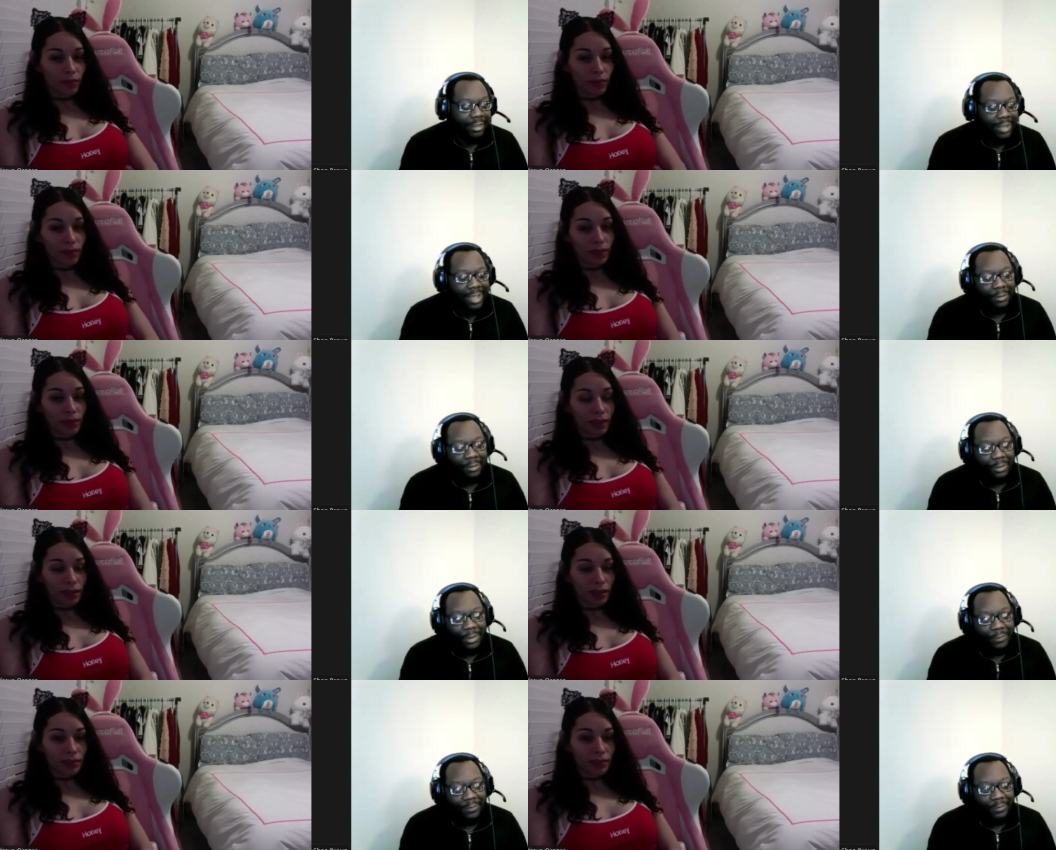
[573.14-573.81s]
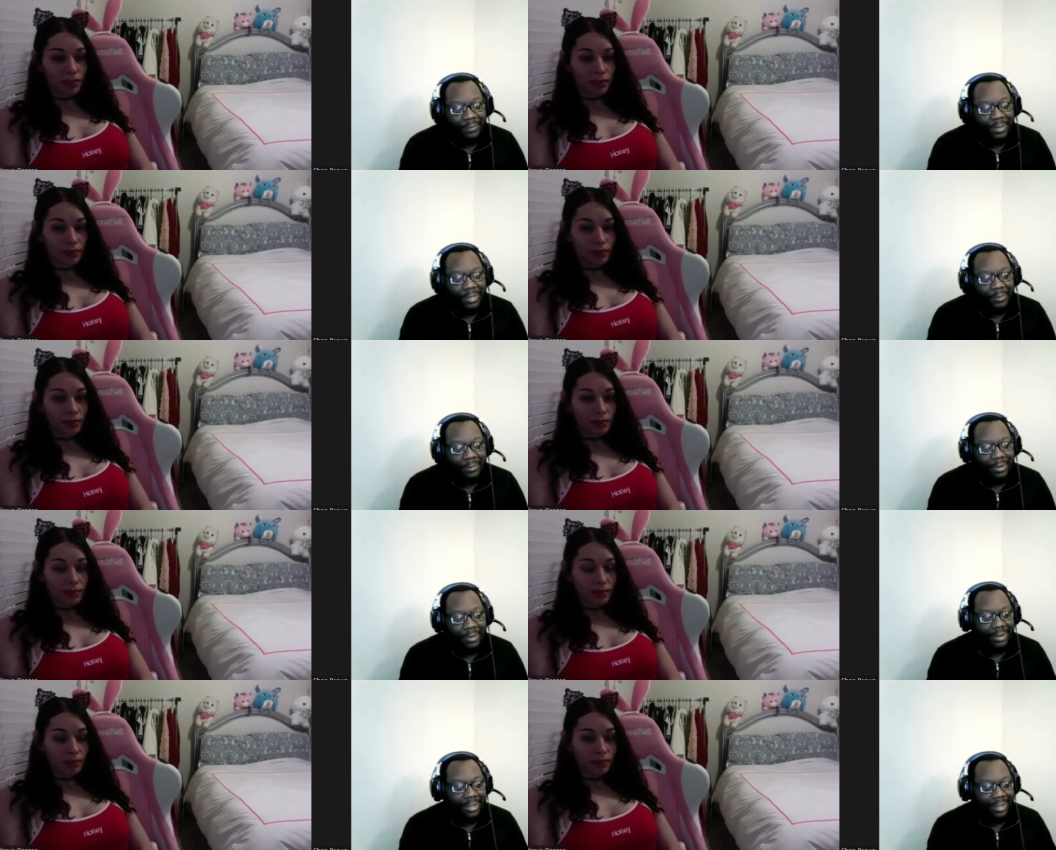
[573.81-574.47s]
Speaker 1: like I don't know if I really
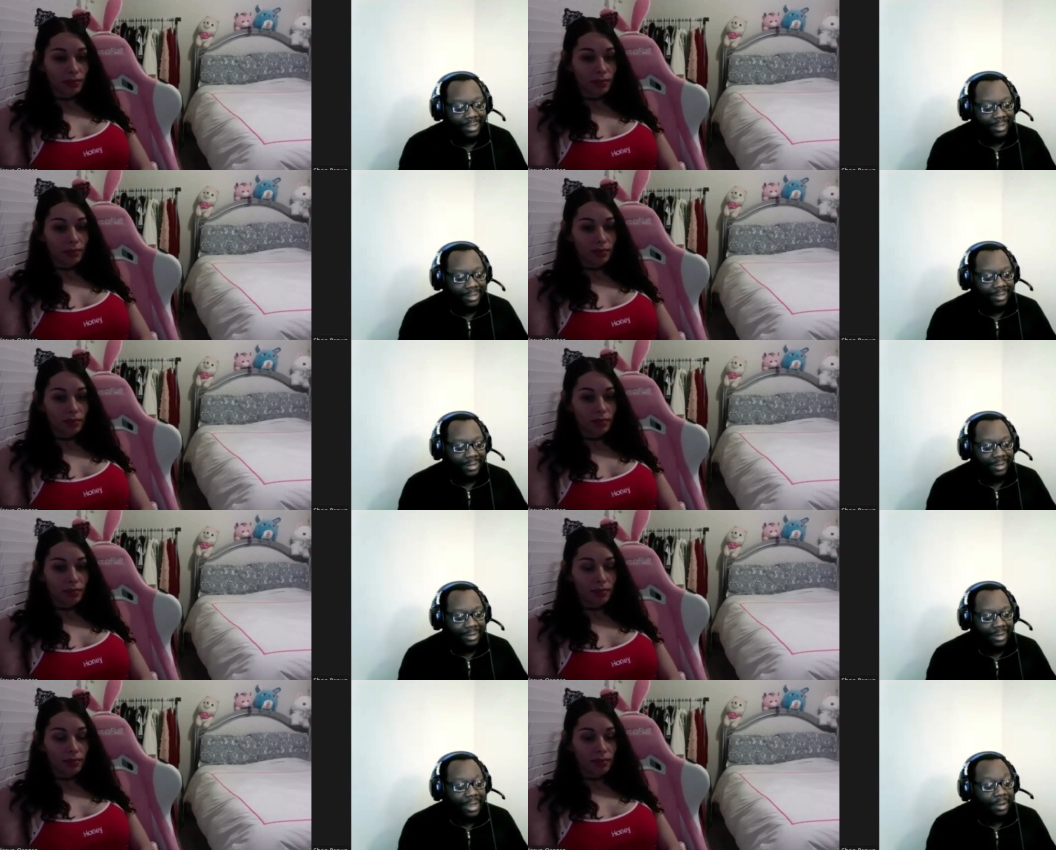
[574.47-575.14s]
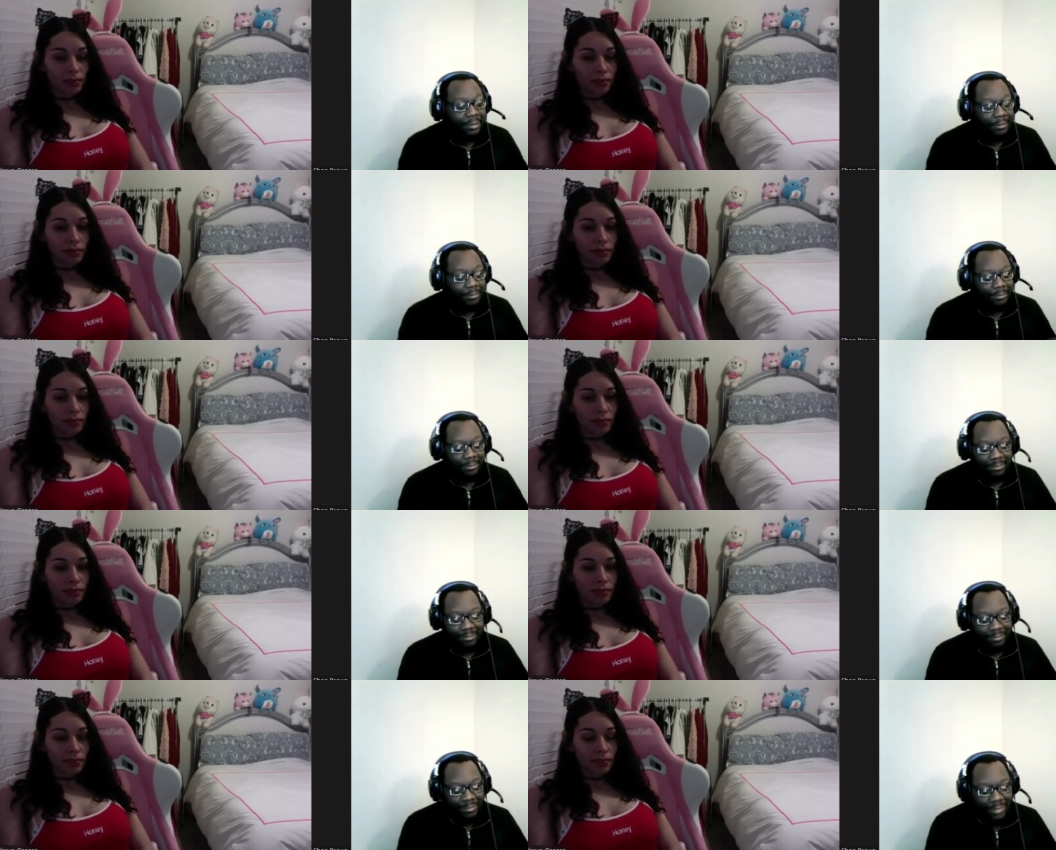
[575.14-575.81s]
want to like that.
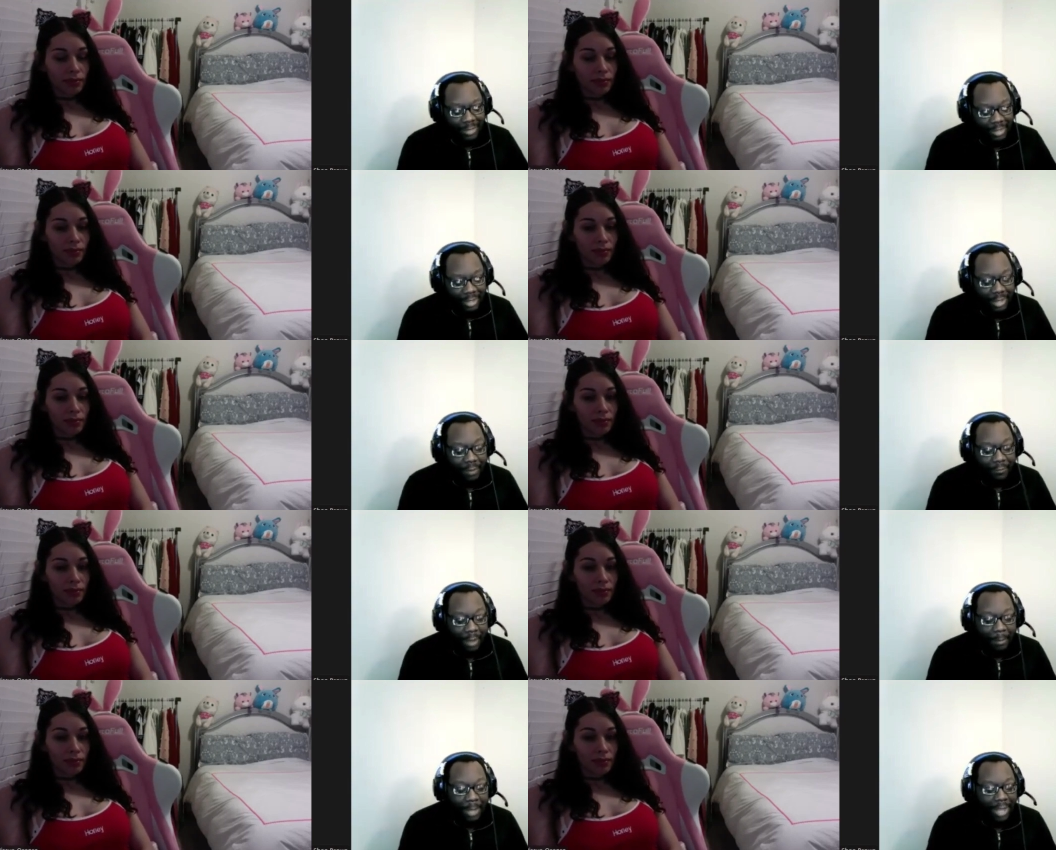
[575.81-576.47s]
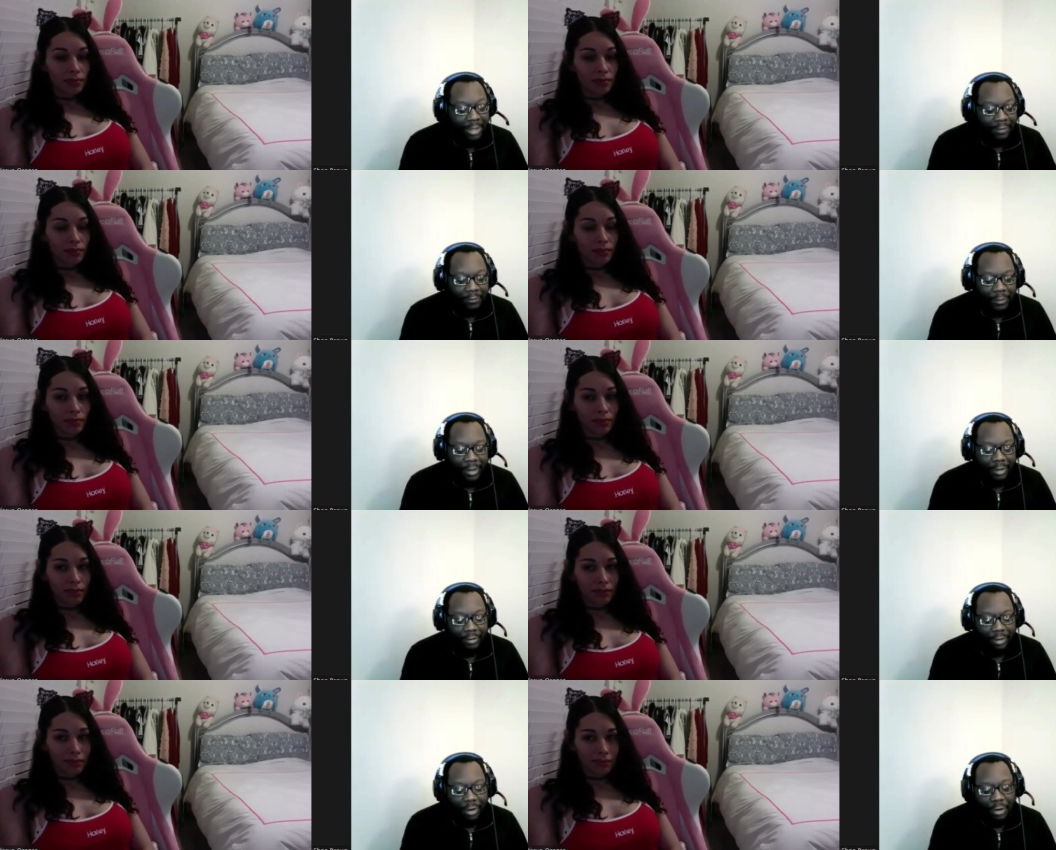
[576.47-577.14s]
Give I mean I give
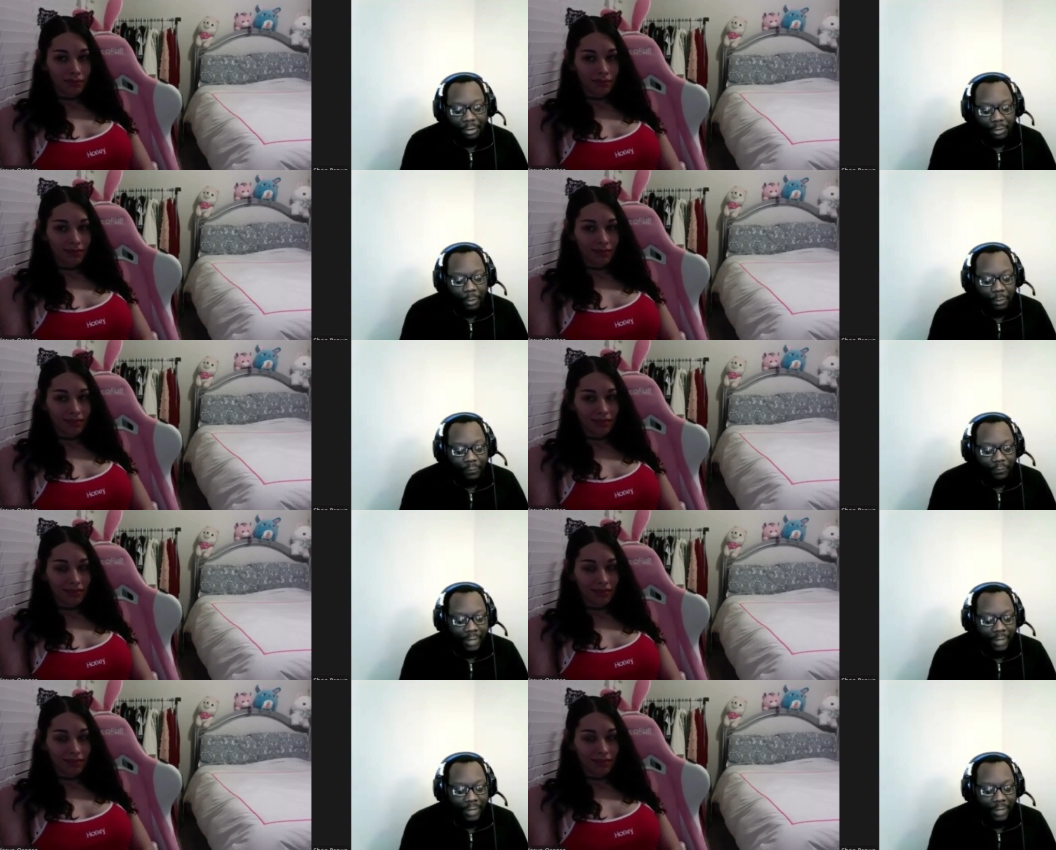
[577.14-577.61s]
credit to hardcore